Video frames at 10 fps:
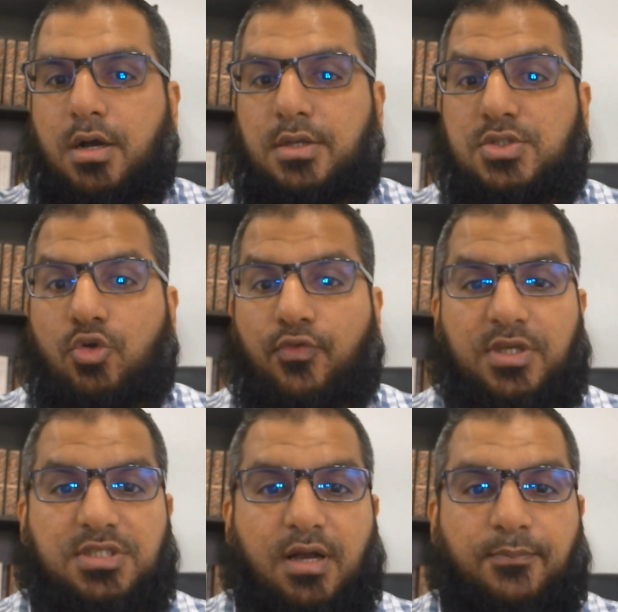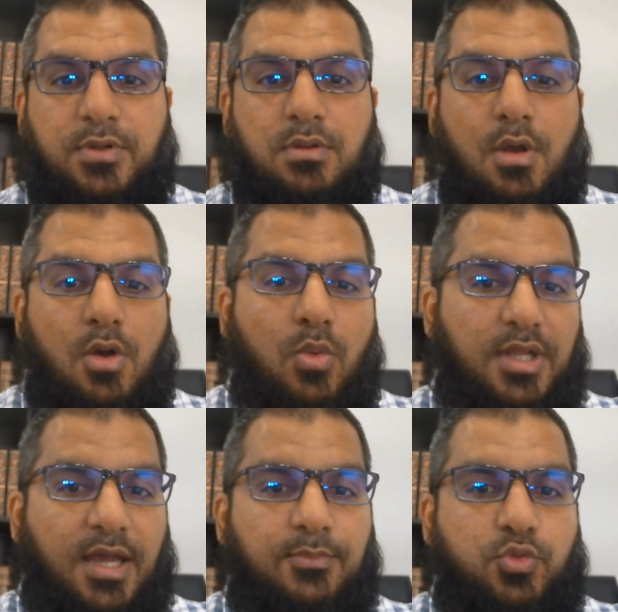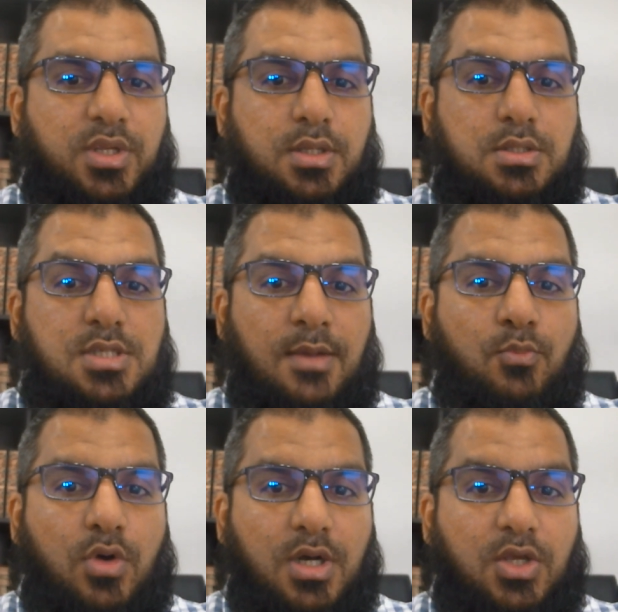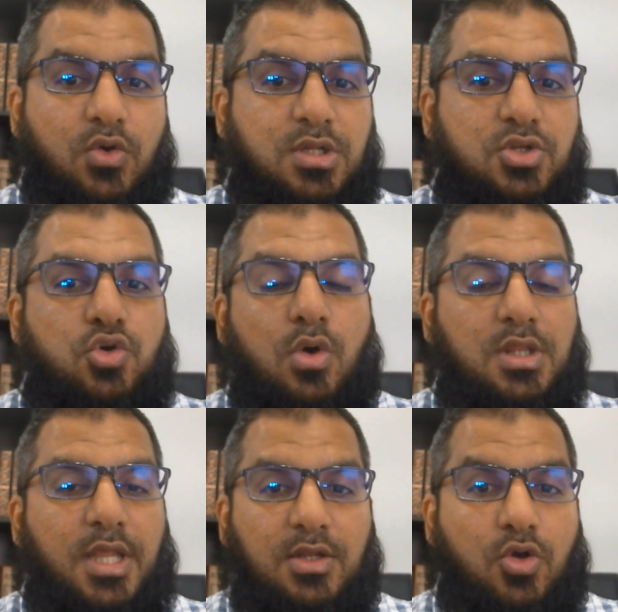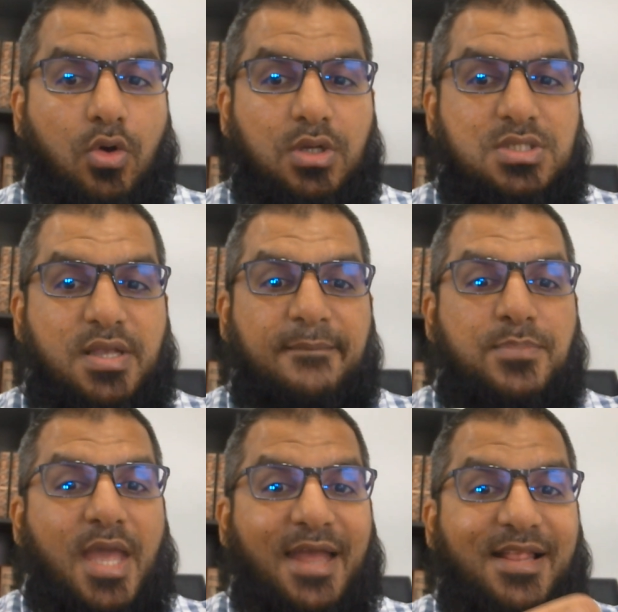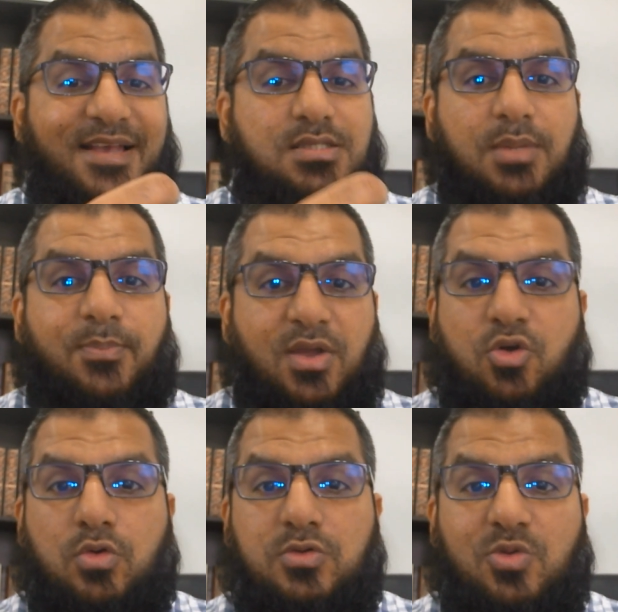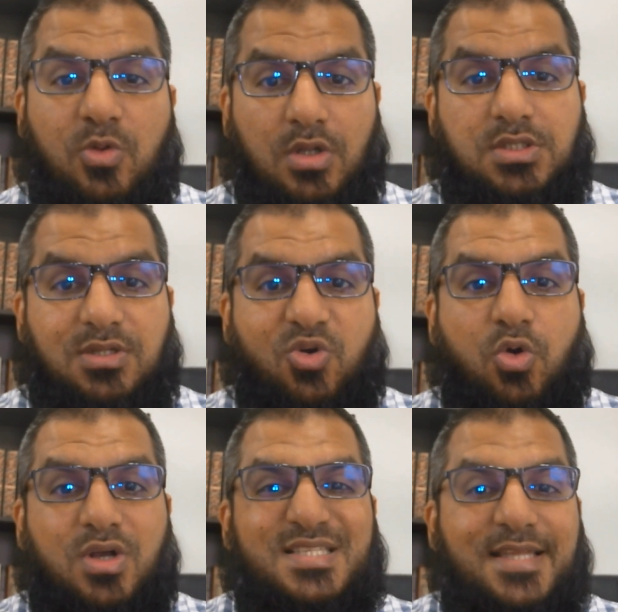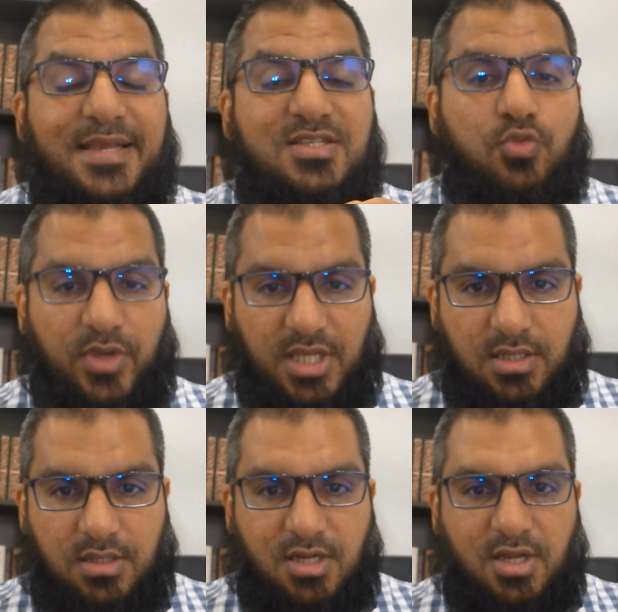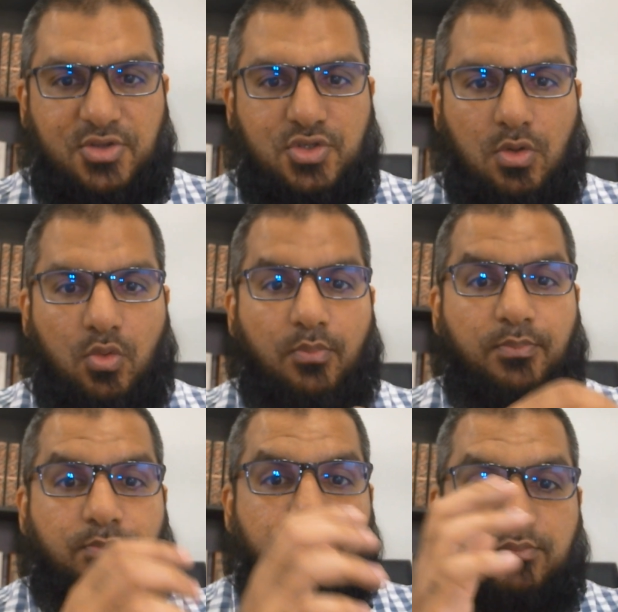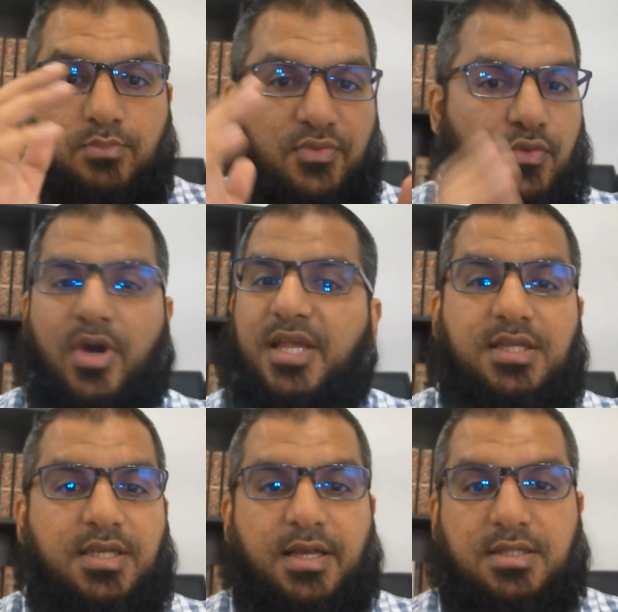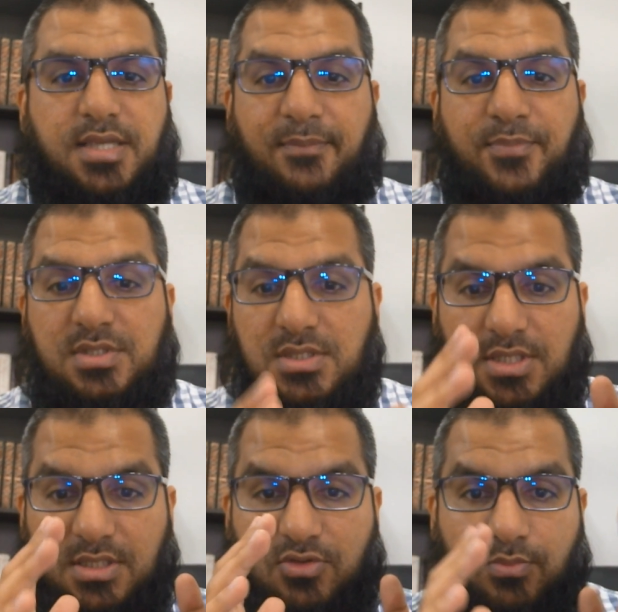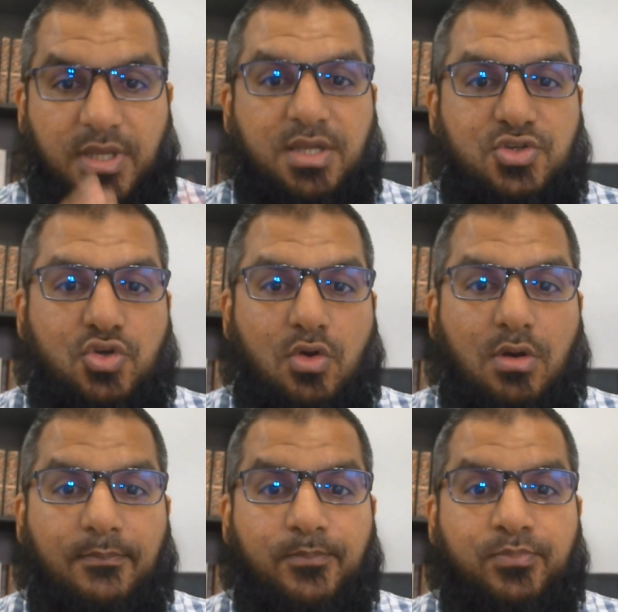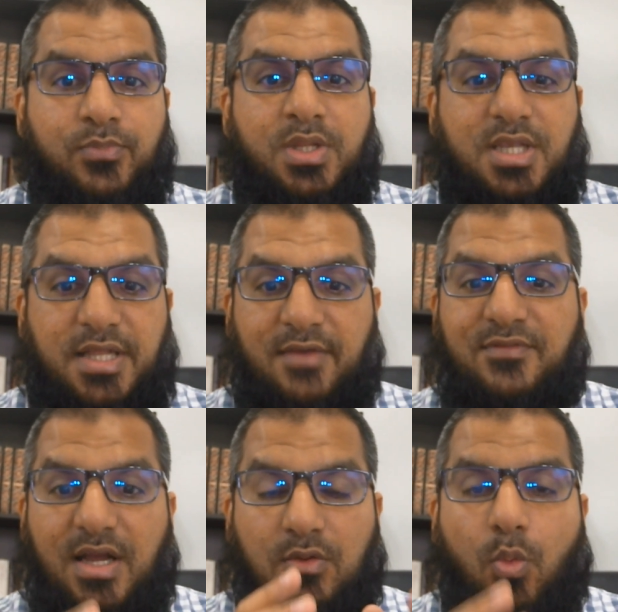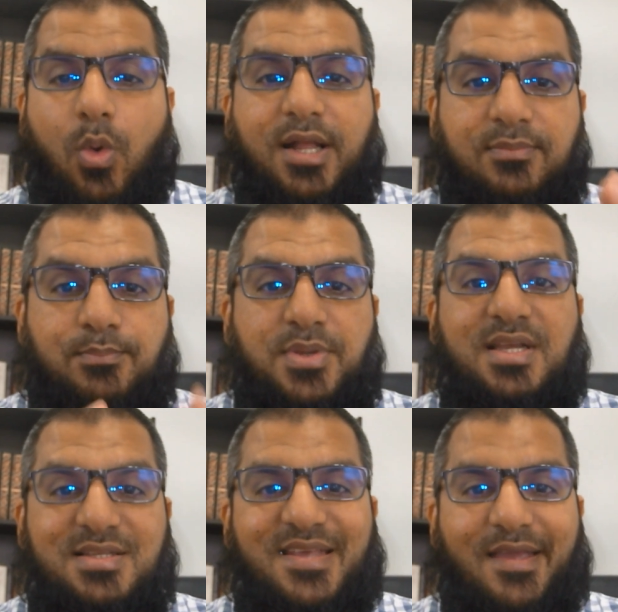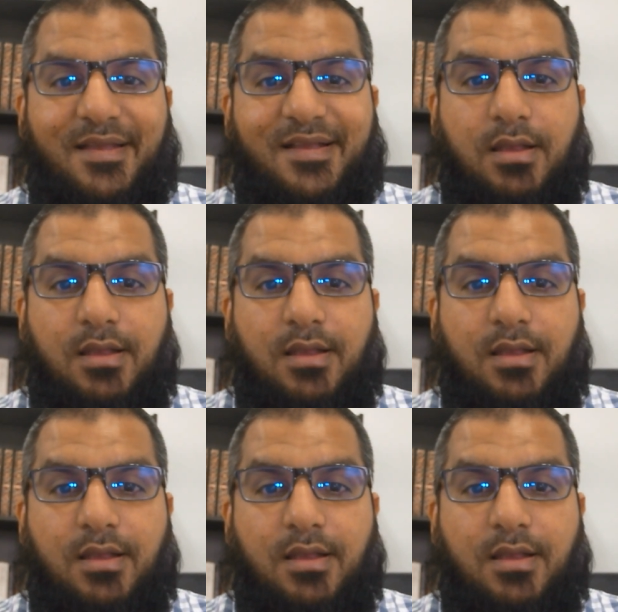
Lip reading: So, for example, what I'm doing is I'm working on a new online course and I set my goal to launch the course next week. So, before anything else happens, just to make sure that I've done one big thing